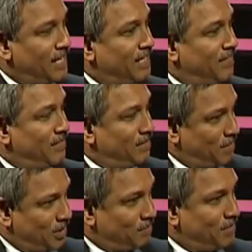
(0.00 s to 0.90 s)
than giving a
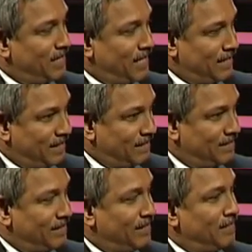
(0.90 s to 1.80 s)
punishment like
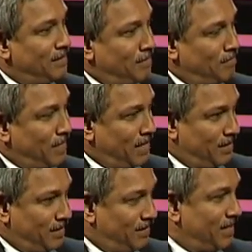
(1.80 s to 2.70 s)
this, by
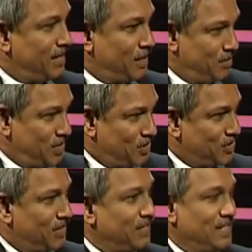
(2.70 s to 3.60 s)
giving a
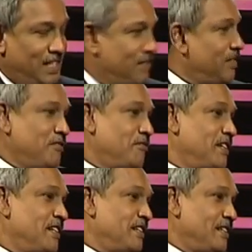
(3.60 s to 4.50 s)
termination, it's
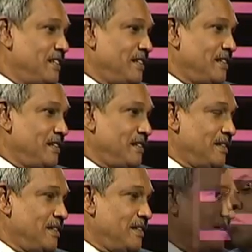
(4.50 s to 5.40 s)
unfair. Right.
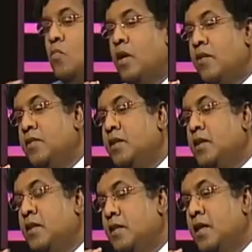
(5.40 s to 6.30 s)
Now,
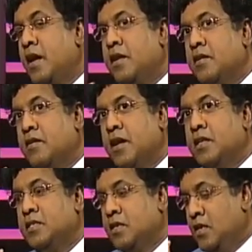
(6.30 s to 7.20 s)
haven't they
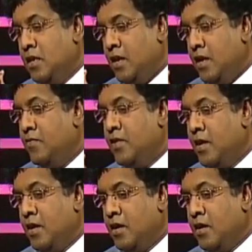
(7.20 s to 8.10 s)
categorized
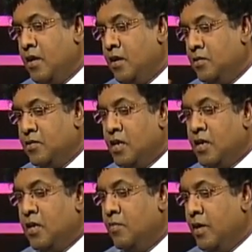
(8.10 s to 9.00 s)
anywhere in Sri
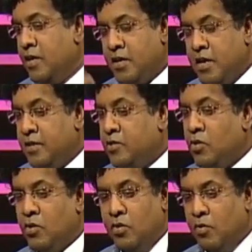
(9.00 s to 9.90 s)
Lanka by a case
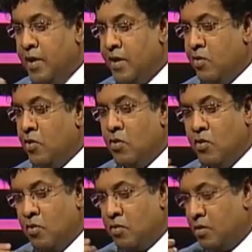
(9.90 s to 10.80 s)
law or by law
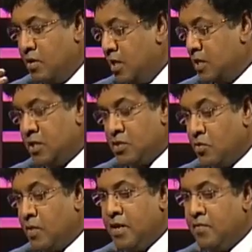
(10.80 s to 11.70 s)
or gazette
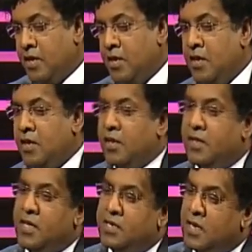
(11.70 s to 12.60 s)
or whatever, that
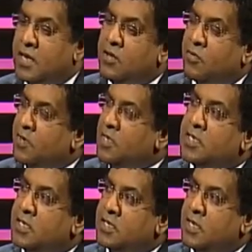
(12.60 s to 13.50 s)
these are the
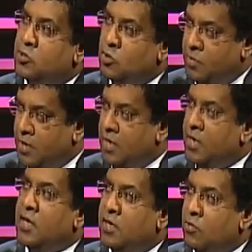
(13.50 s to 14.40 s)
offences that should be
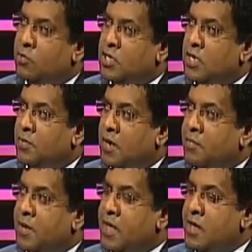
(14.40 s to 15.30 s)
used in a
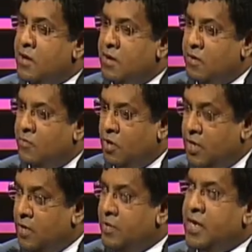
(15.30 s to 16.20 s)
company for
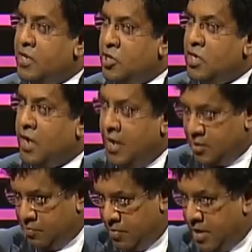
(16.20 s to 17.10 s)
termination
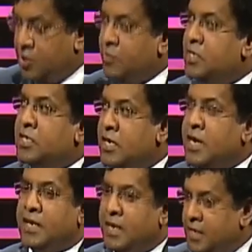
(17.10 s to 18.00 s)
as major
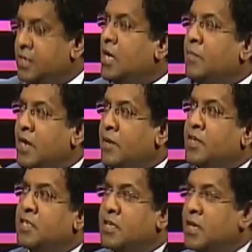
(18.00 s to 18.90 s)
misconduct, and these are minor misconduct?